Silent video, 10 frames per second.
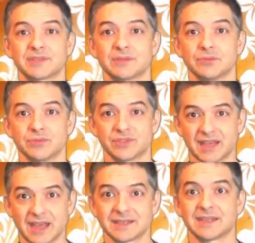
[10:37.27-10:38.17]
to
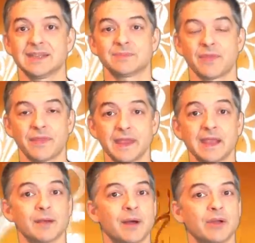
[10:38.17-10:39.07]
signs that he's been
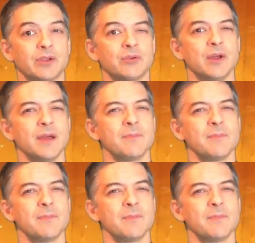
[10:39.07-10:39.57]
thinking about you,